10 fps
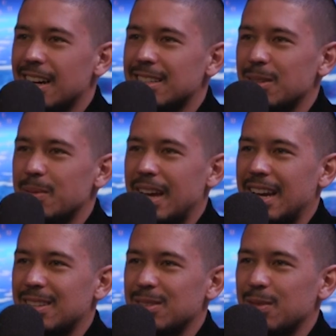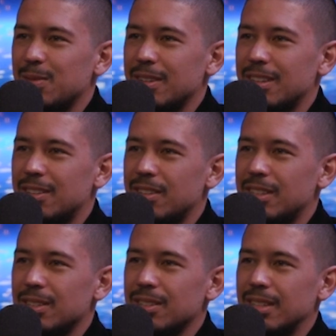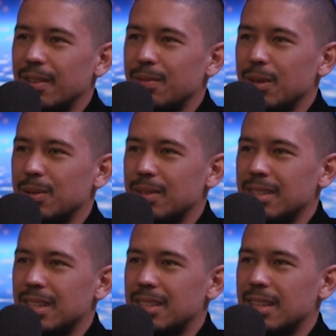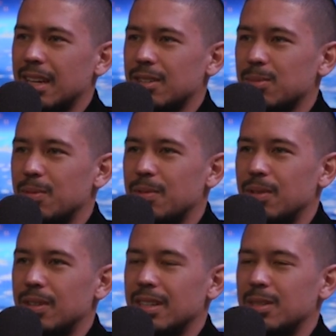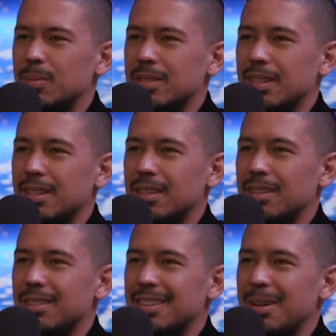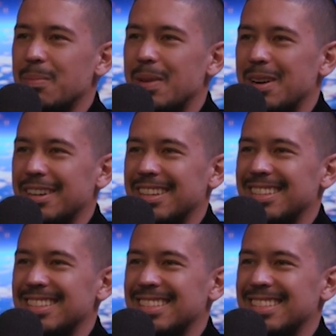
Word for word: Cox told me, actors are funny creatures. I've worked with intense actors before. It's a particularly American